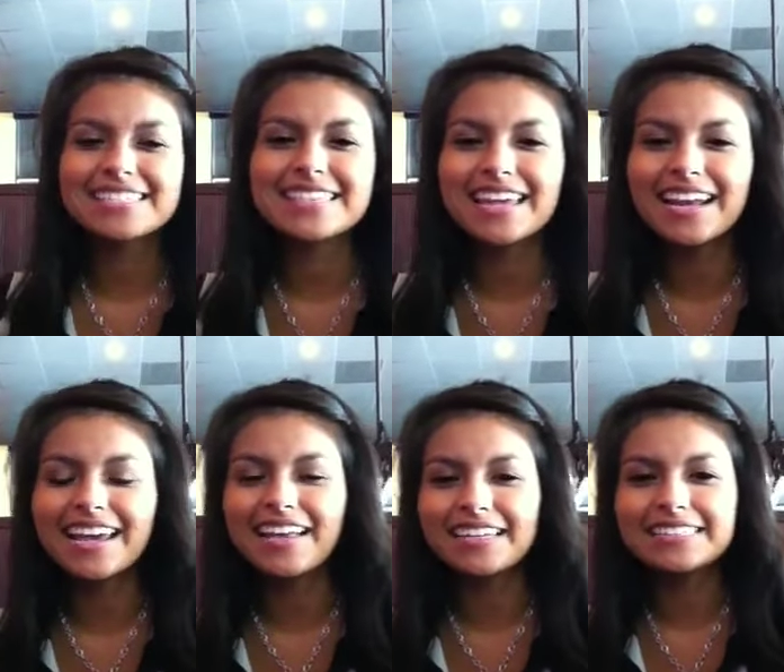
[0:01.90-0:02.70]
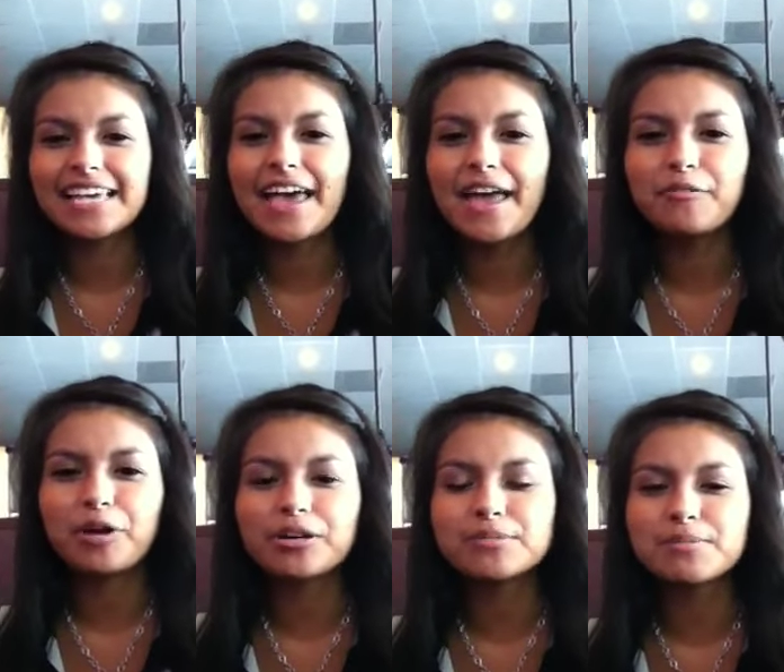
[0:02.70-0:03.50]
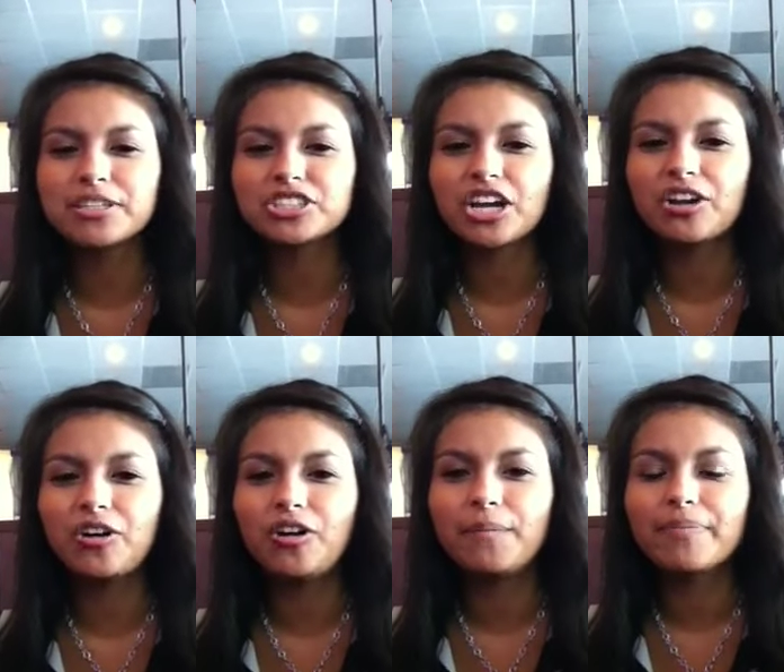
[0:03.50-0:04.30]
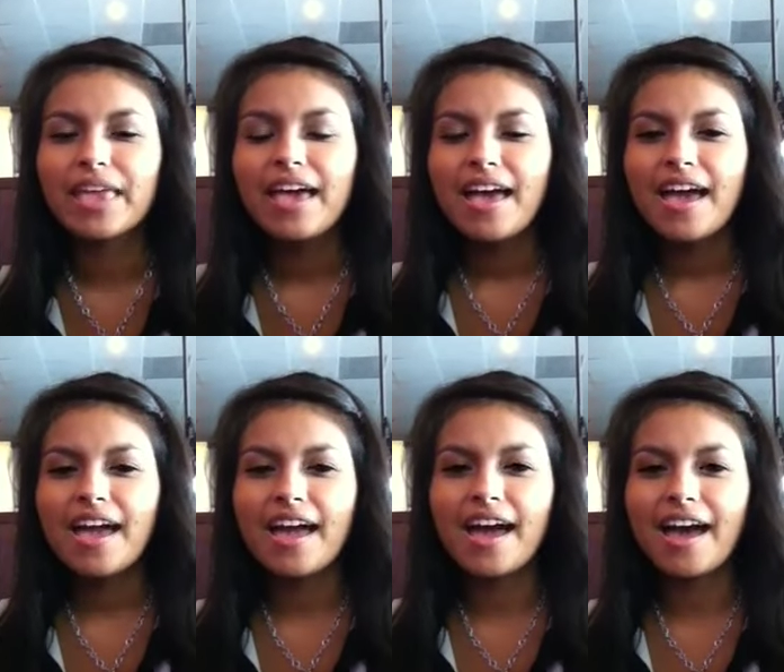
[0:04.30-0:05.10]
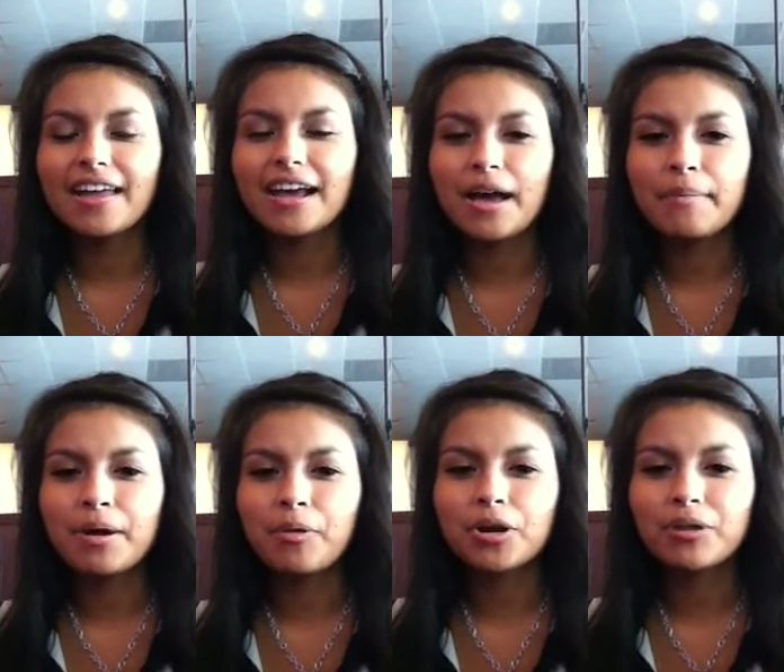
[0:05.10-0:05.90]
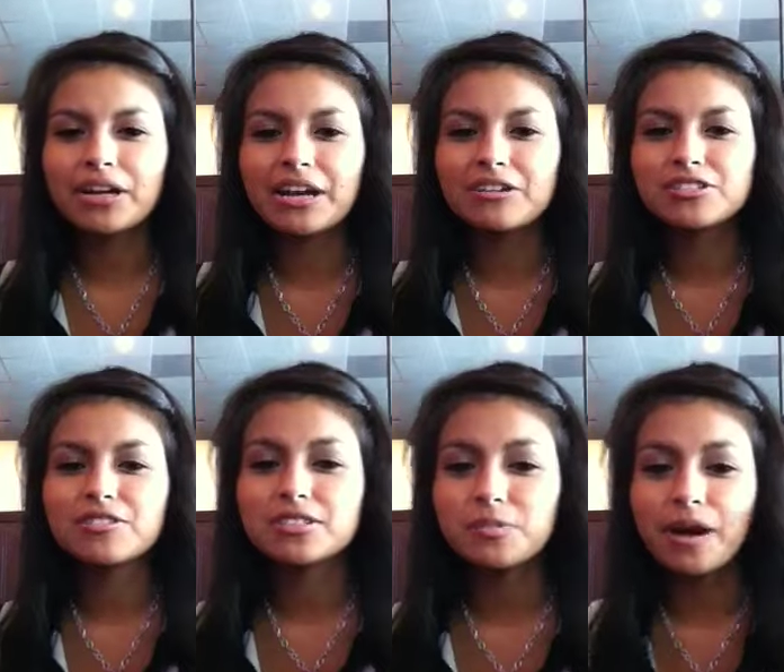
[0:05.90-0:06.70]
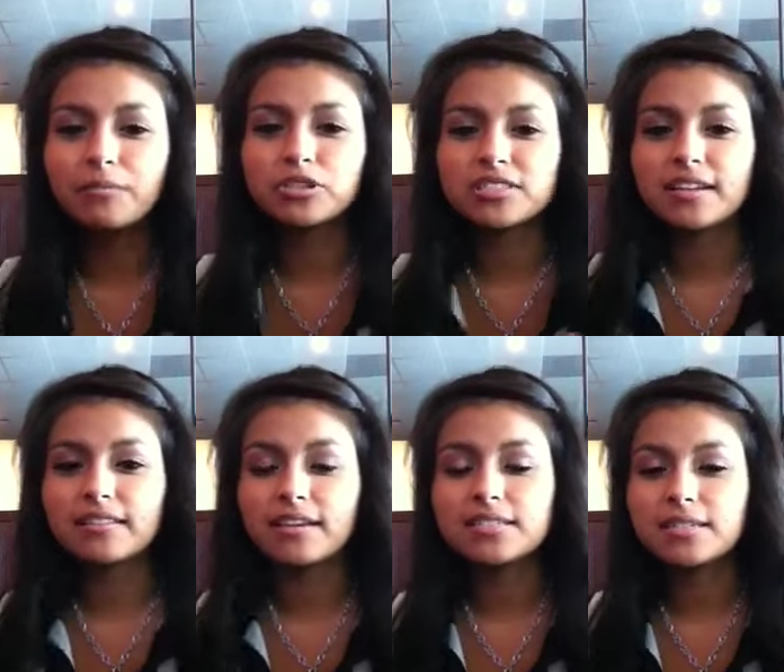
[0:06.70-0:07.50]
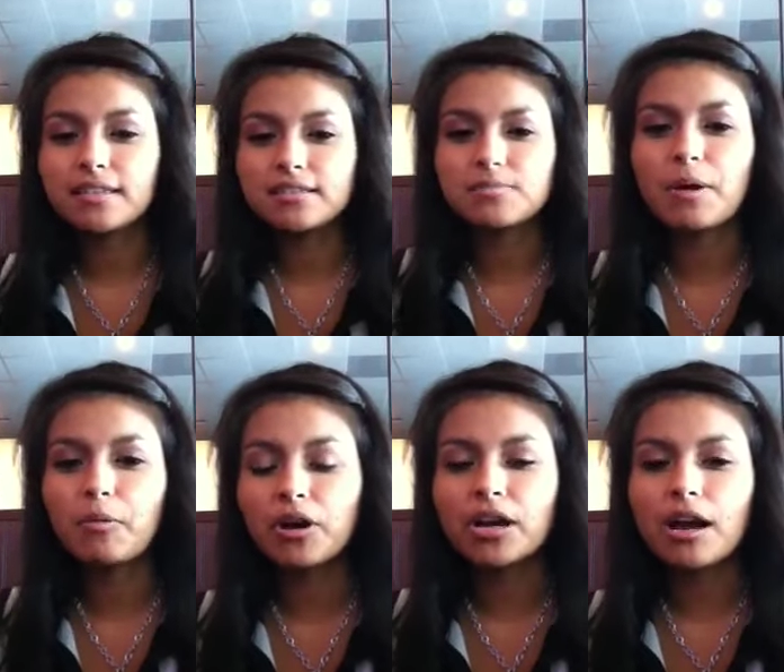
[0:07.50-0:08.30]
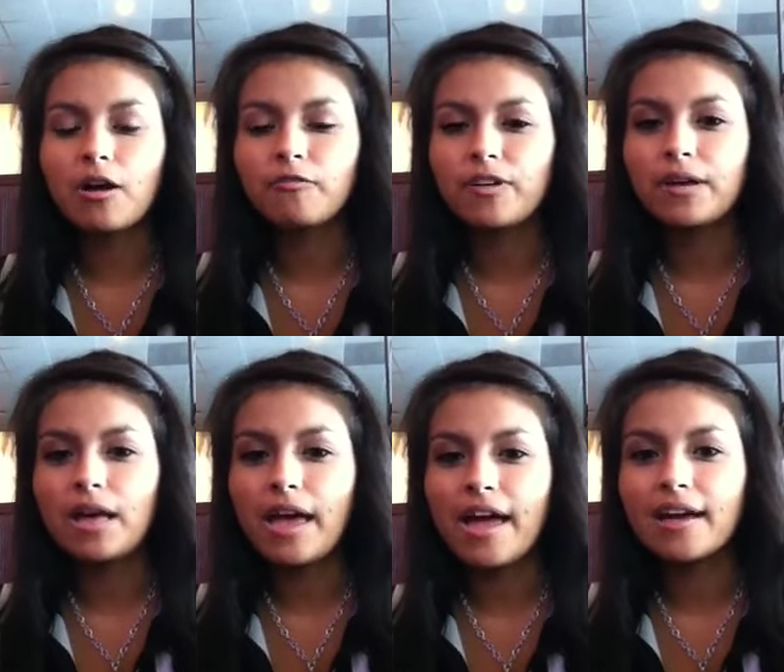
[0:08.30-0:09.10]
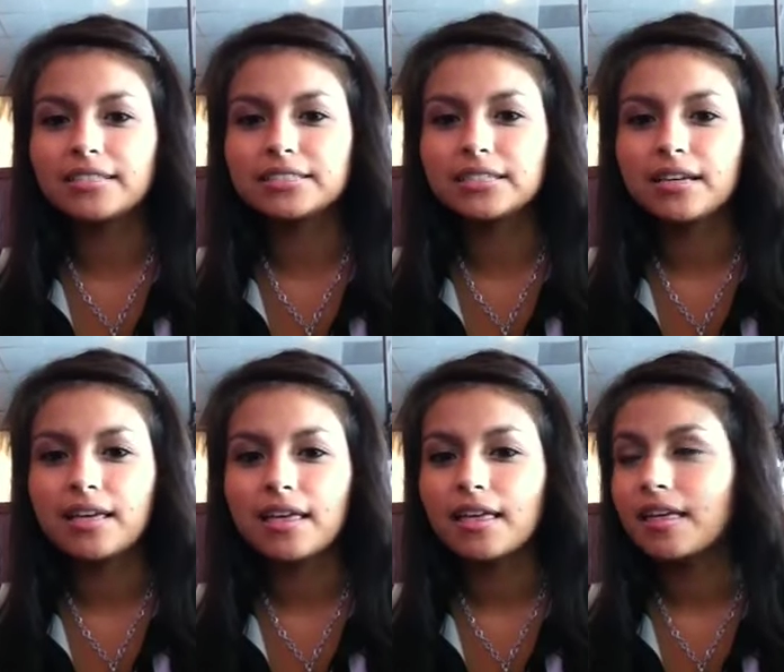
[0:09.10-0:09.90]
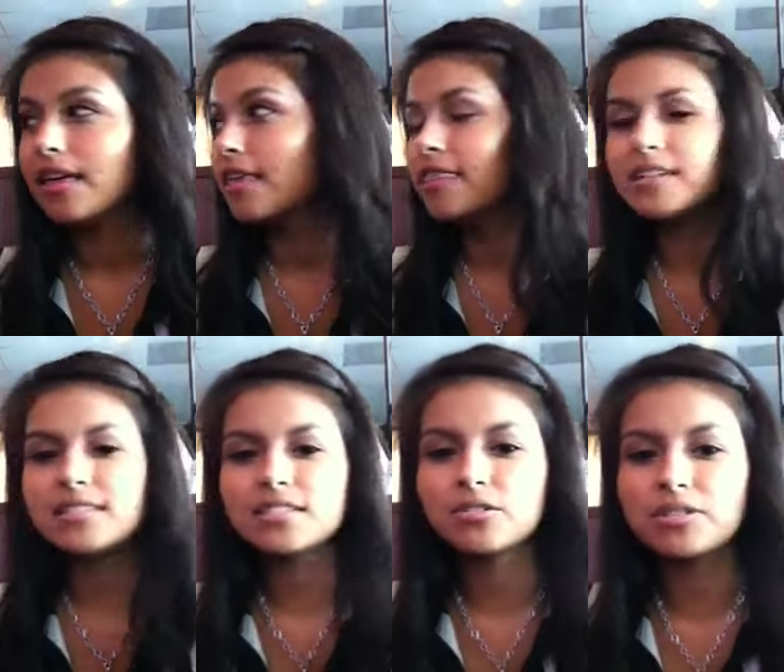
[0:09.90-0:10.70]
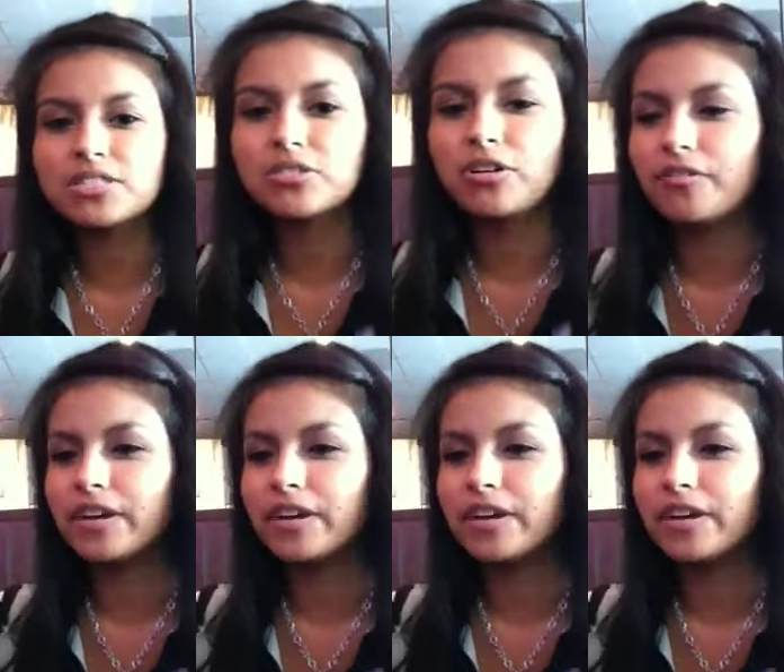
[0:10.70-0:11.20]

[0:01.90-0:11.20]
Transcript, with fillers: the Nallely 10. Welcome to my channel. And I'm at work right now, so this is why I'm dressed like this. my work outfit. And this is Krystal over